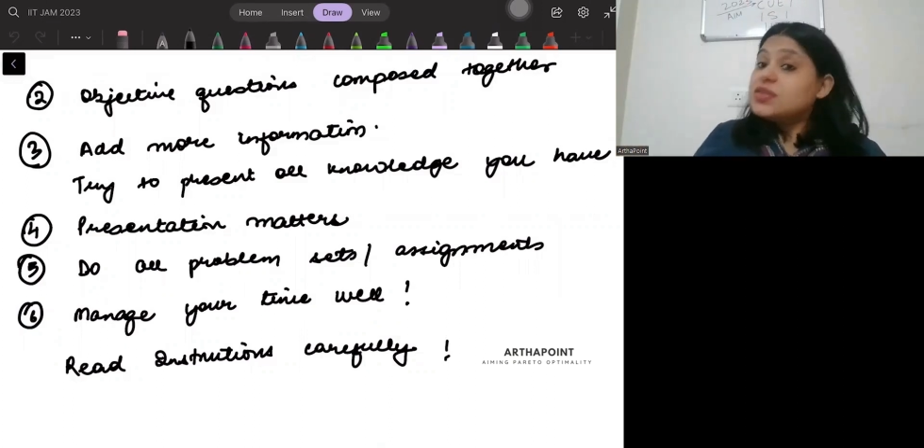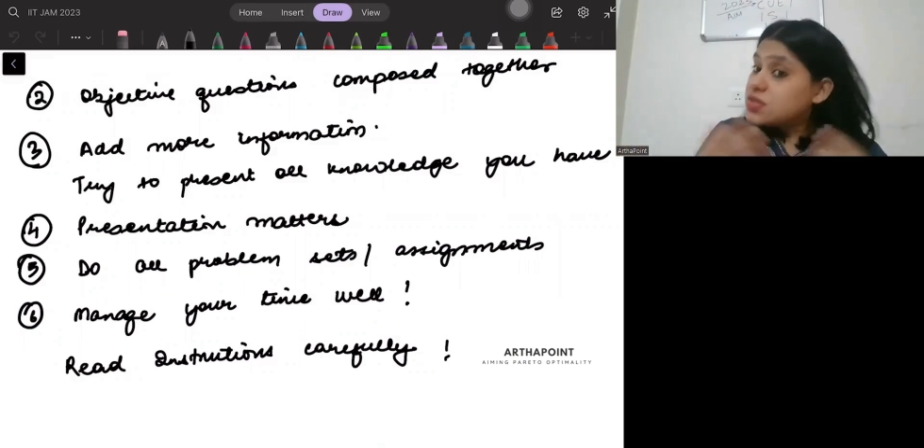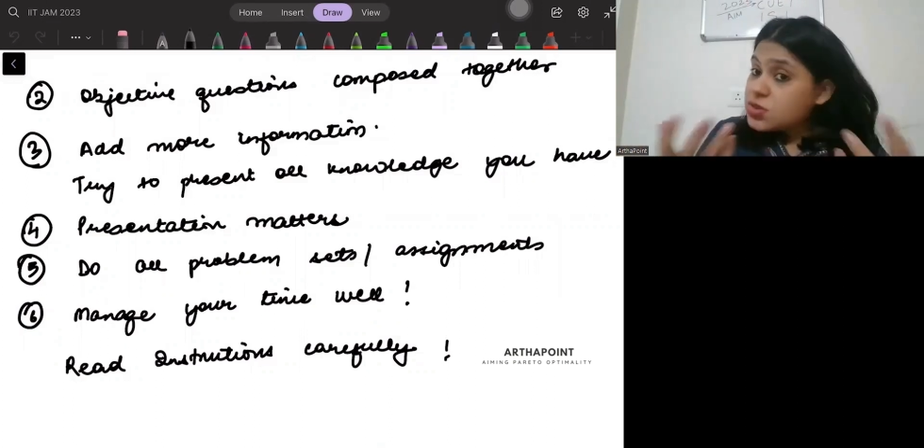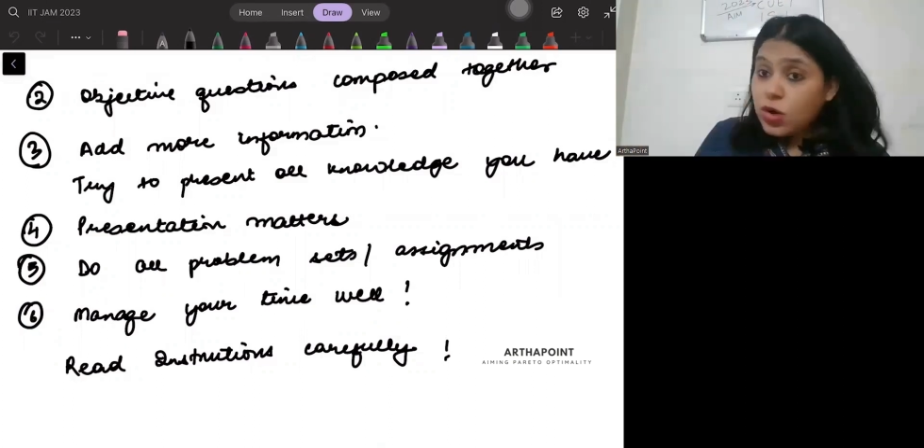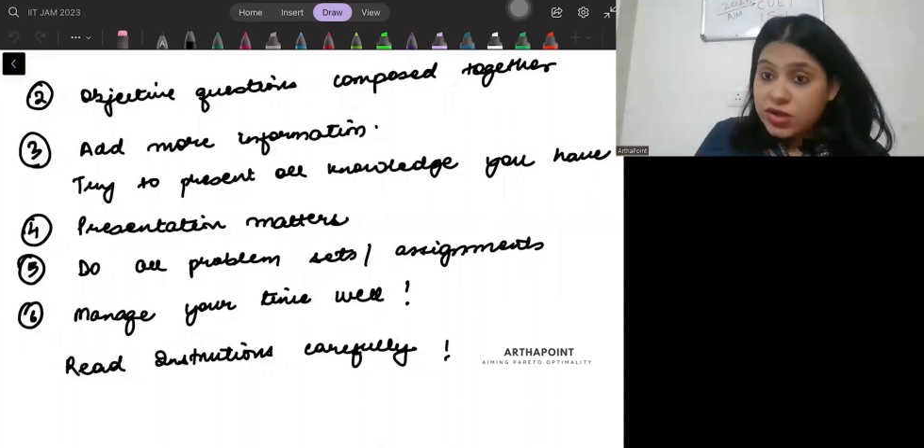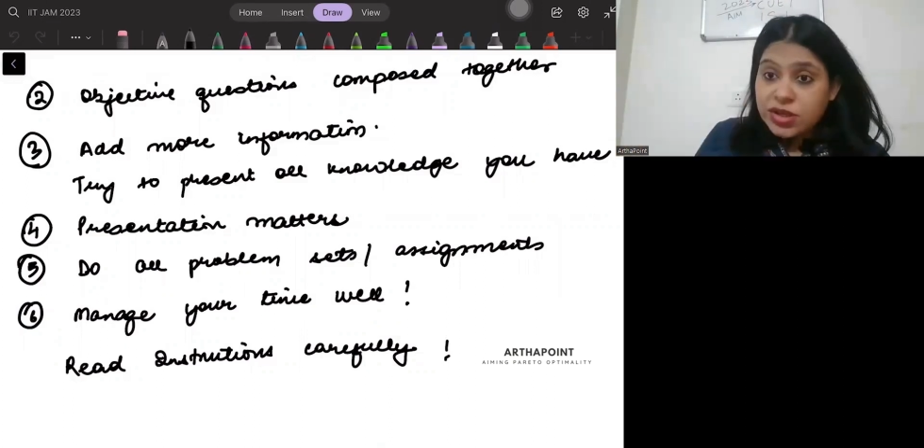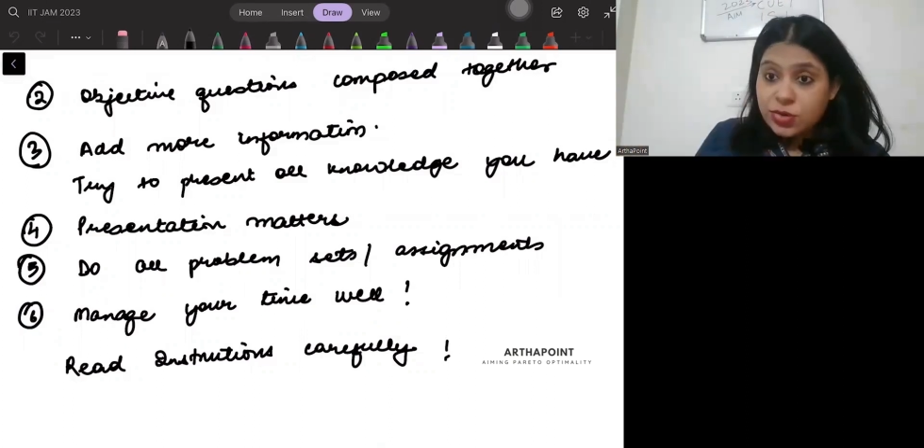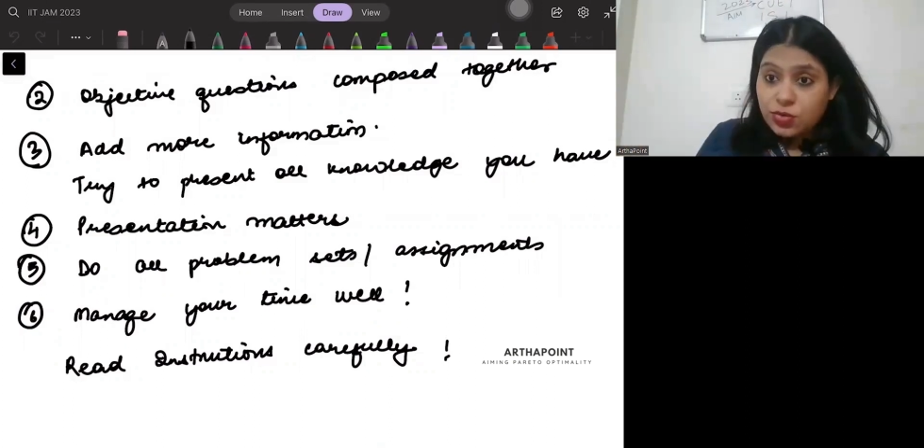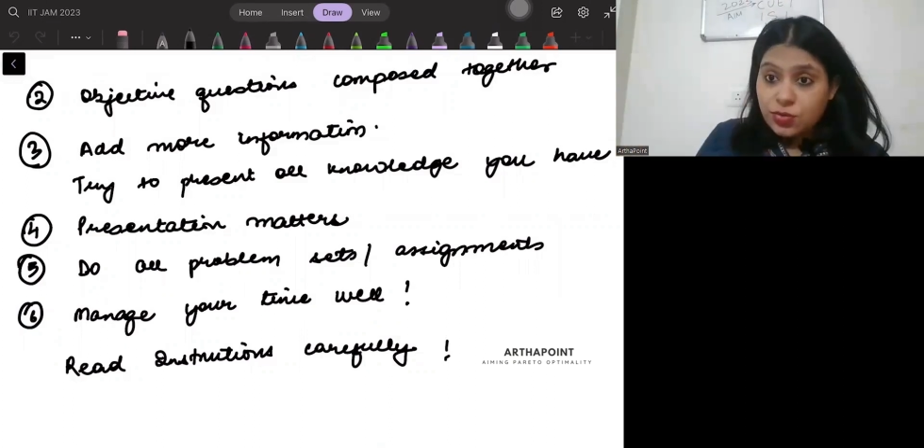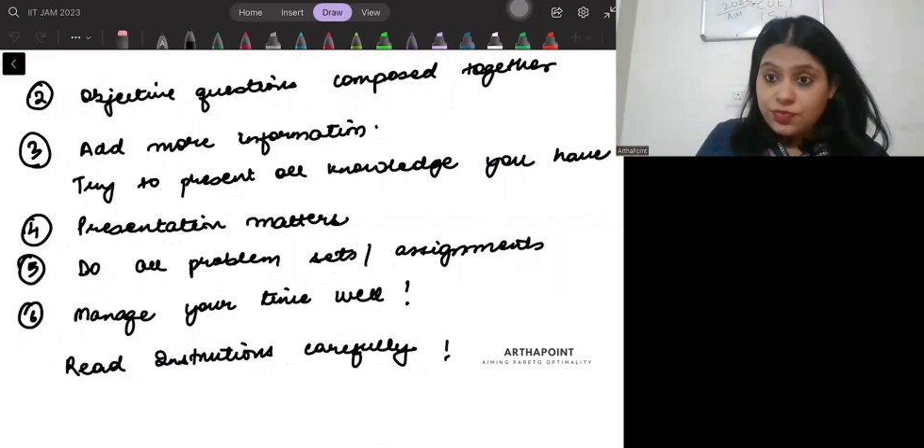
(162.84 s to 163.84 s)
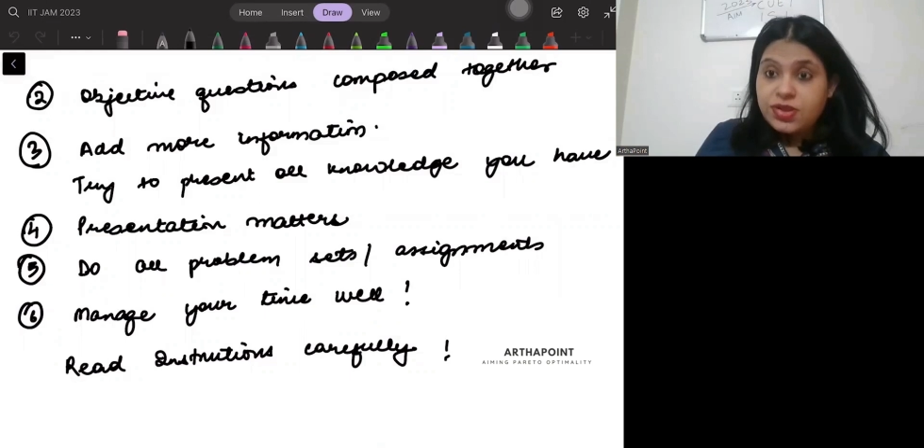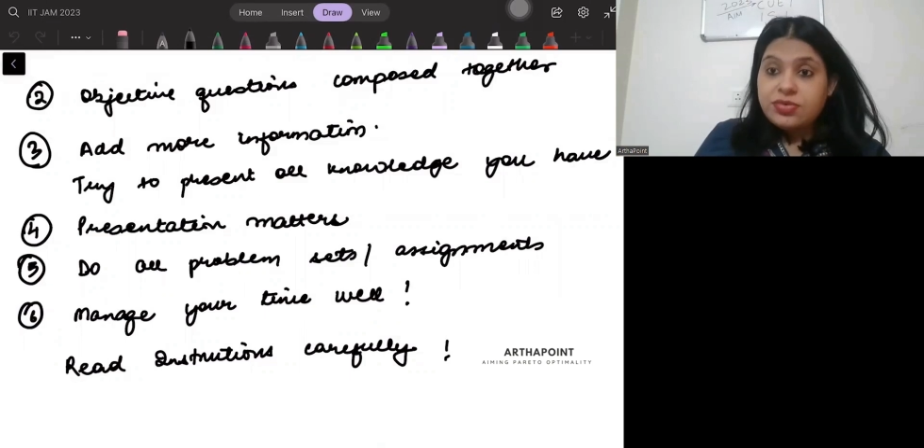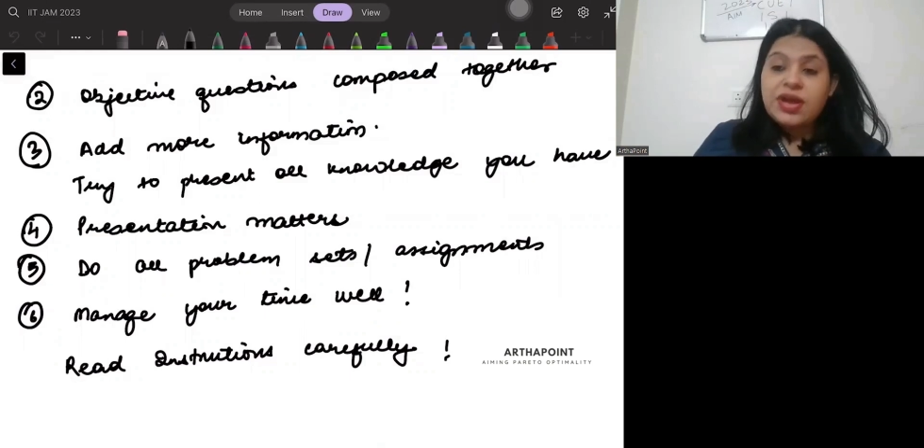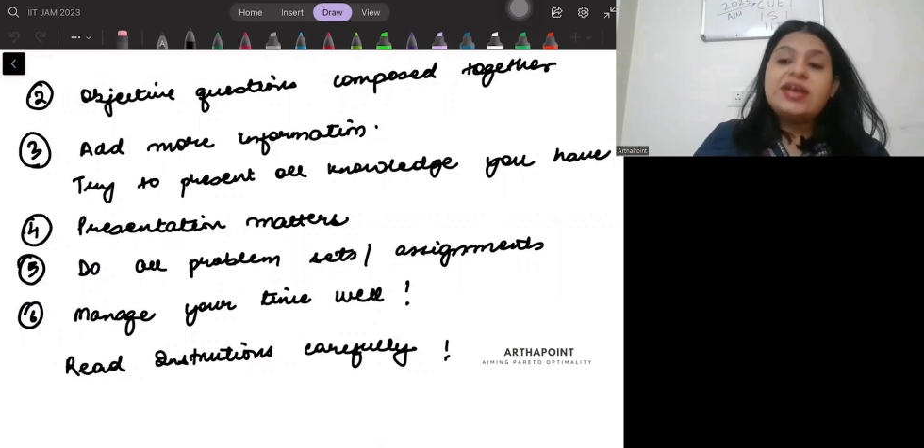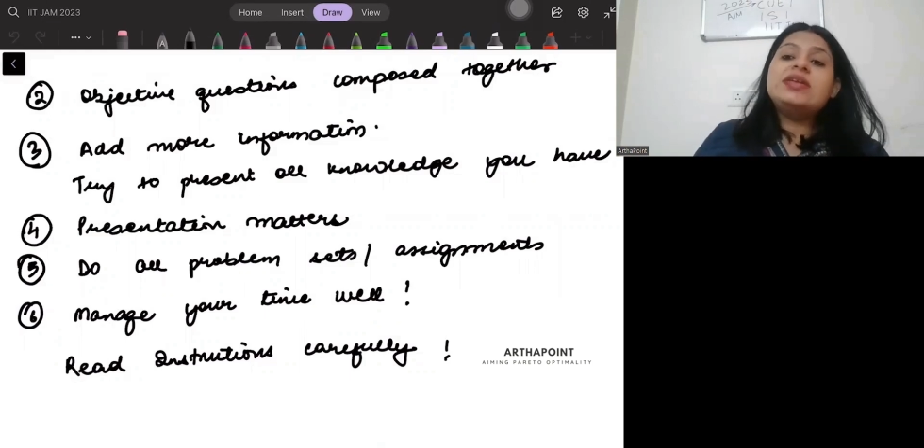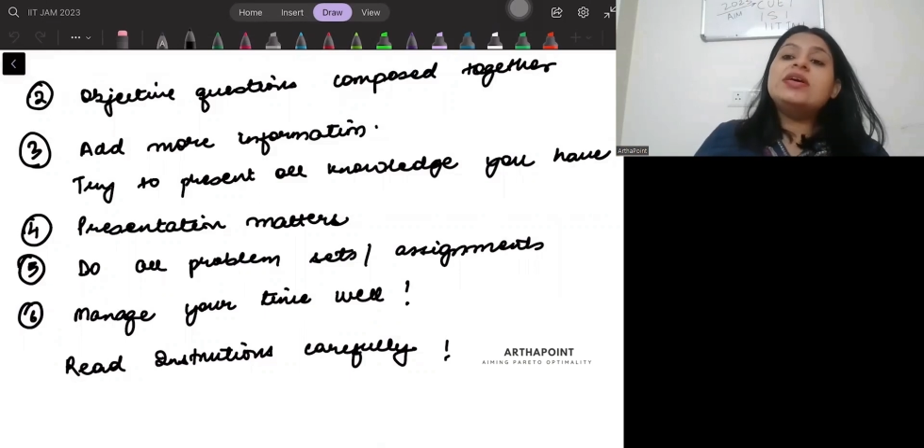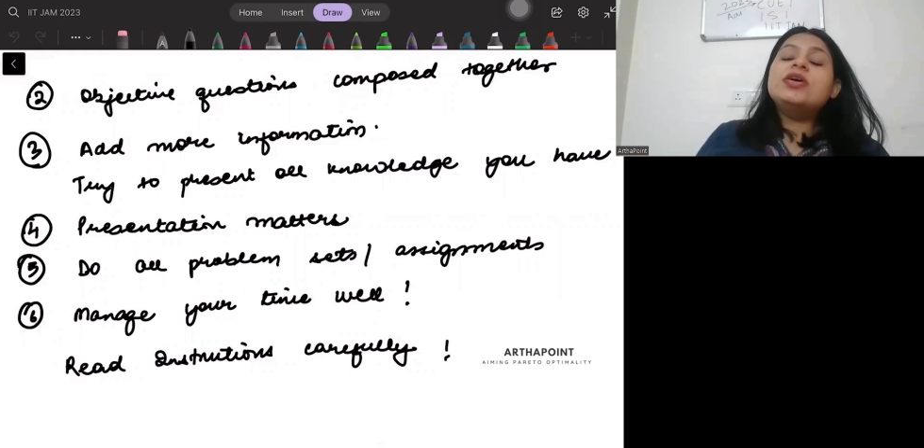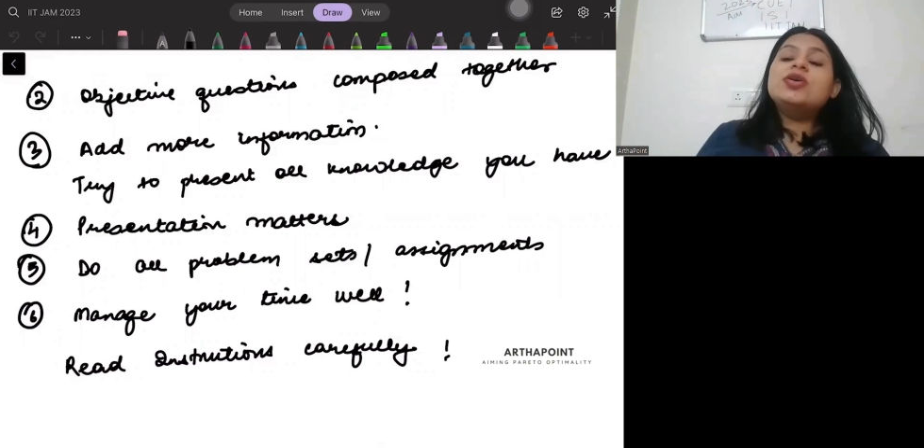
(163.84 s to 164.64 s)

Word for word: This is what they do, right?